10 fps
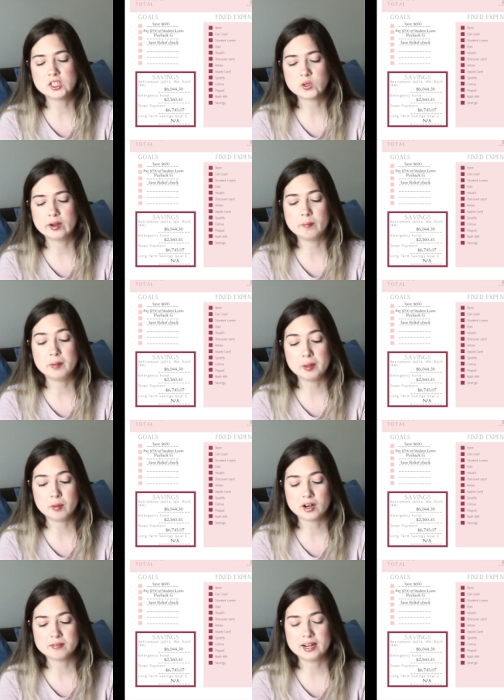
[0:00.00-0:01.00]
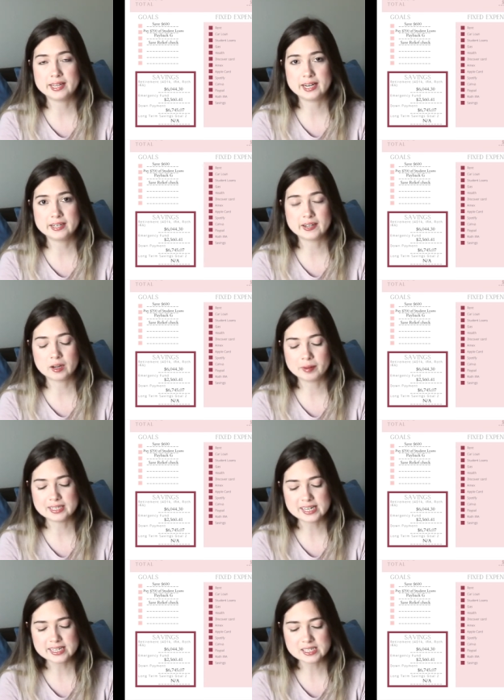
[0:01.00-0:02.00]
so I may modify that in the coming
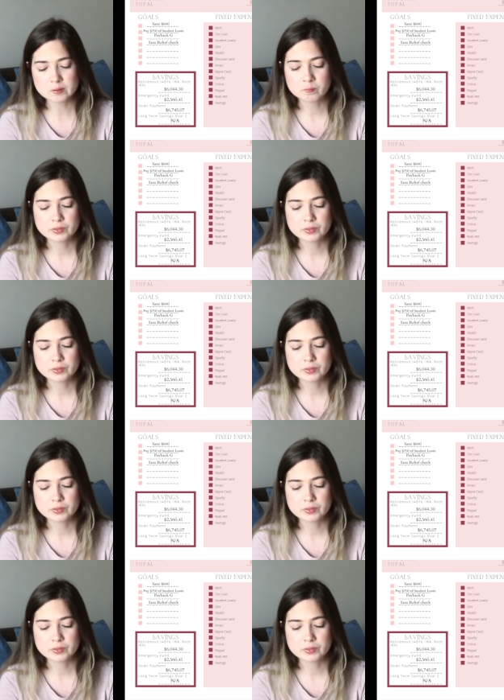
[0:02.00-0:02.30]
days.